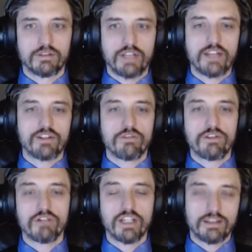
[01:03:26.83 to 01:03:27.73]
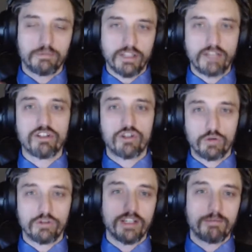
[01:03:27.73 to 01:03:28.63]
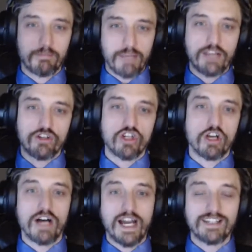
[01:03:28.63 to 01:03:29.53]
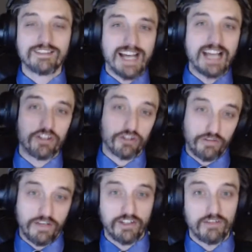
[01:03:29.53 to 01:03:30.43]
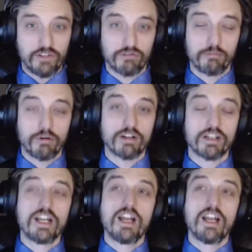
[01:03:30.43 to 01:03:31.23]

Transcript: Okay, so if you look at the playlist Julien McBain show, I did last year's Festivus report.